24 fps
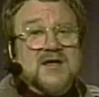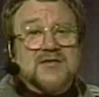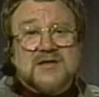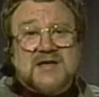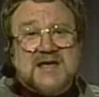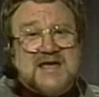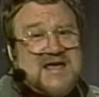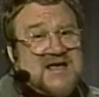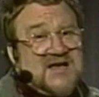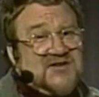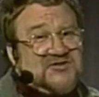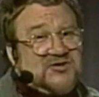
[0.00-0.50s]

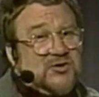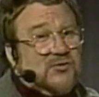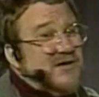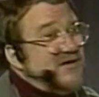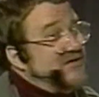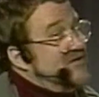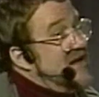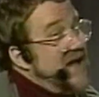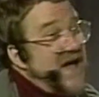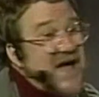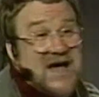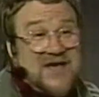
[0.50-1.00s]
The answer
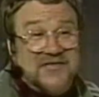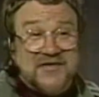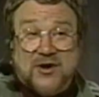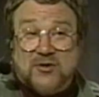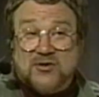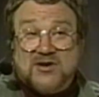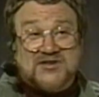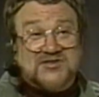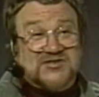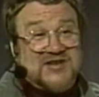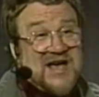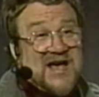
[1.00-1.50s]
is, yeah,
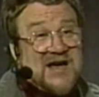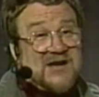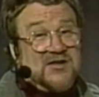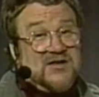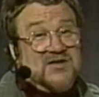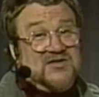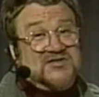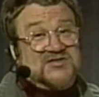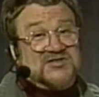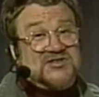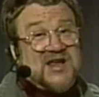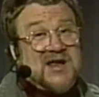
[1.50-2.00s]
they're exactly
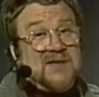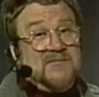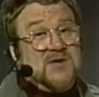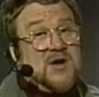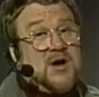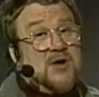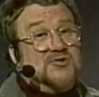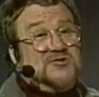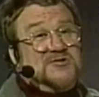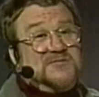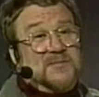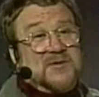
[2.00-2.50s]
the same
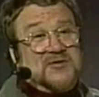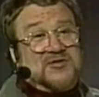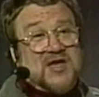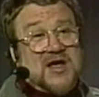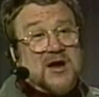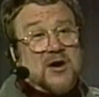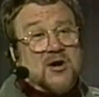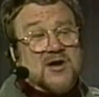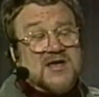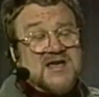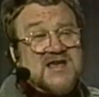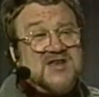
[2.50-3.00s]
notes, but they
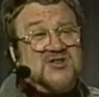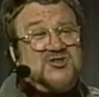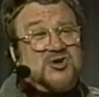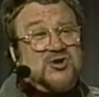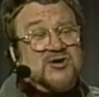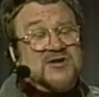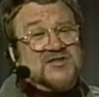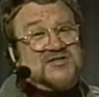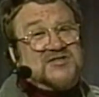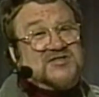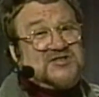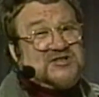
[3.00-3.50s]
are each
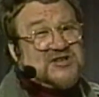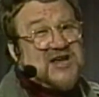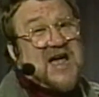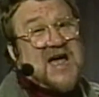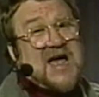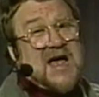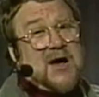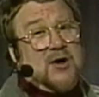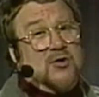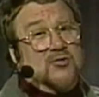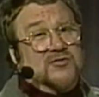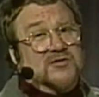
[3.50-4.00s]
going to
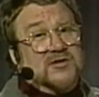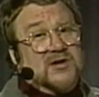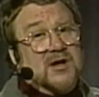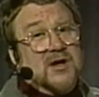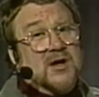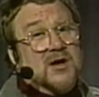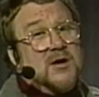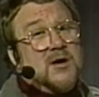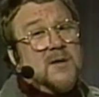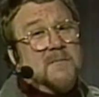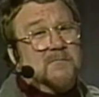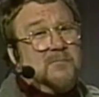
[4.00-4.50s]
sound
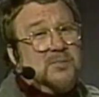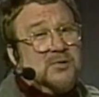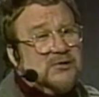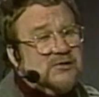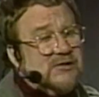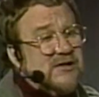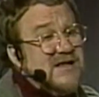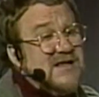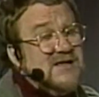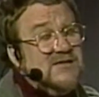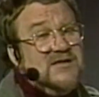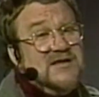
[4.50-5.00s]

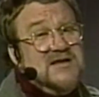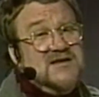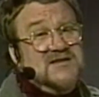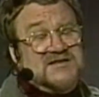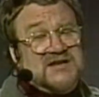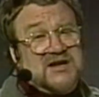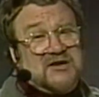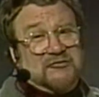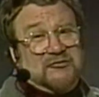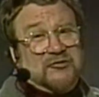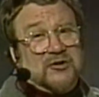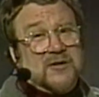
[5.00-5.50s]
completely
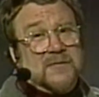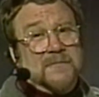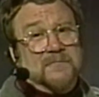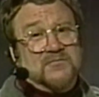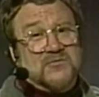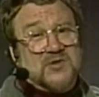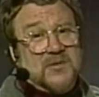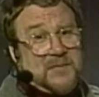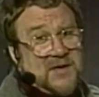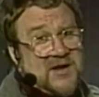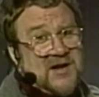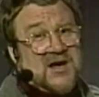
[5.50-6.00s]
different
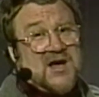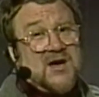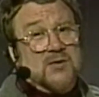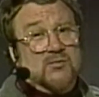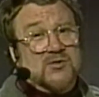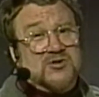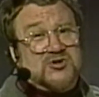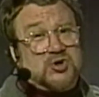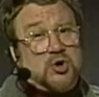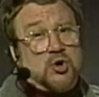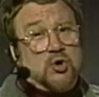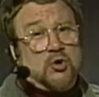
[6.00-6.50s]
depending on
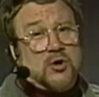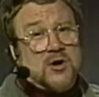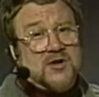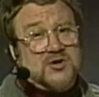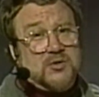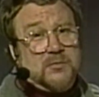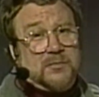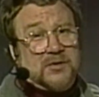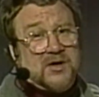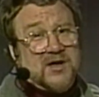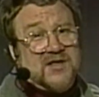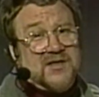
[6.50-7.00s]
which chord
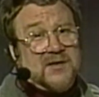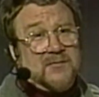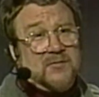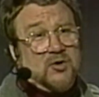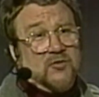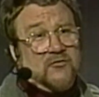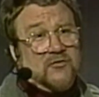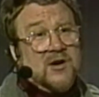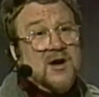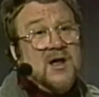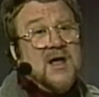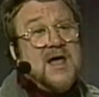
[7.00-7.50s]
you play them
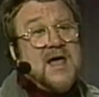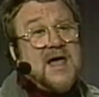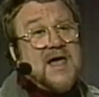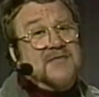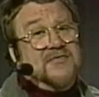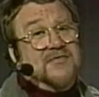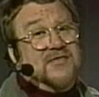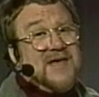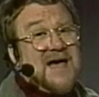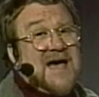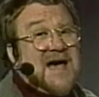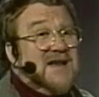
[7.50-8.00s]
over.
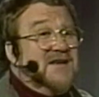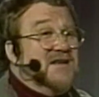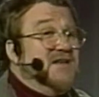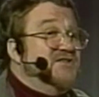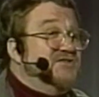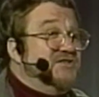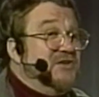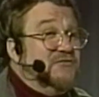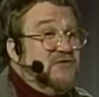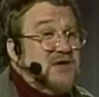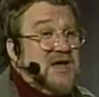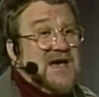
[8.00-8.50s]
And that
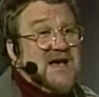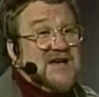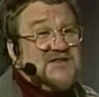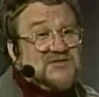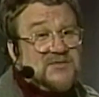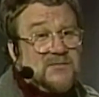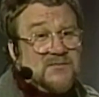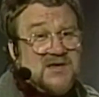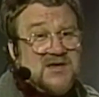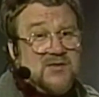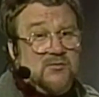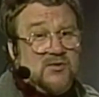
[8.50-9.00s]
is, if you
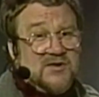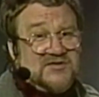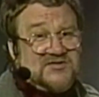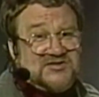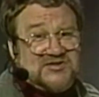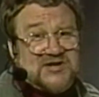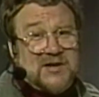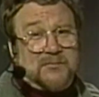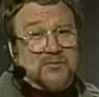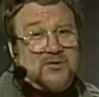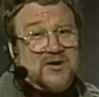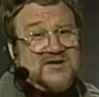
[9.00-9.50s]
ask me, what
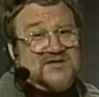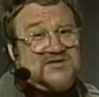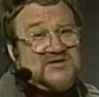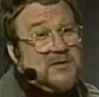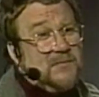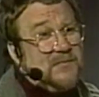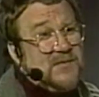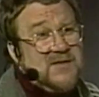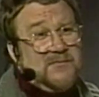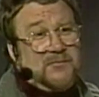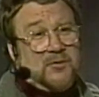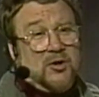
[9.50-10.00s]
separates the
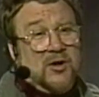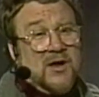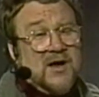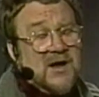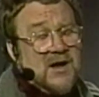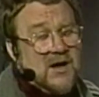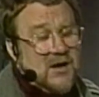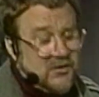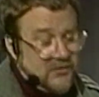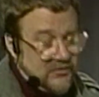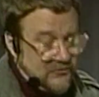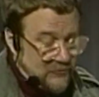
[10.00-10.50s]
people
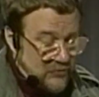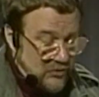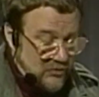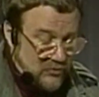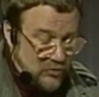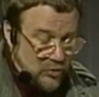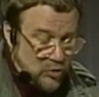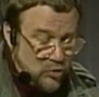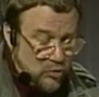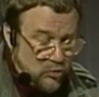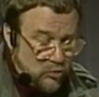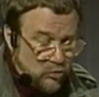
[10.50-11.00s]

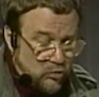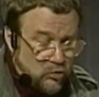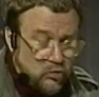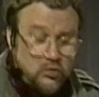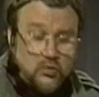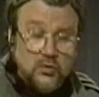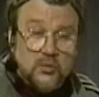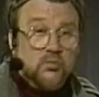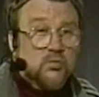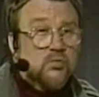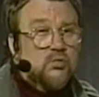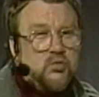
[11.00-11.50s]

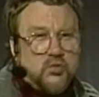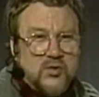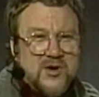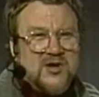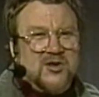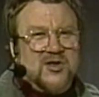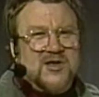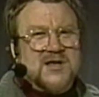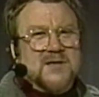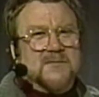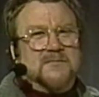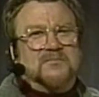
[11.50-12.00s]
who
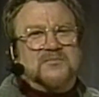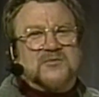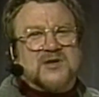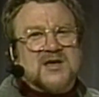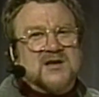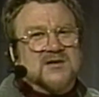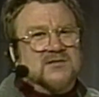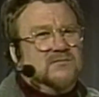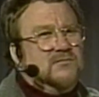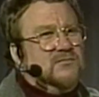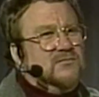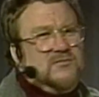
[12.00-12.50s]
really
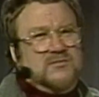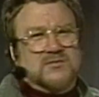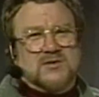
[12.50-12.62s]
can,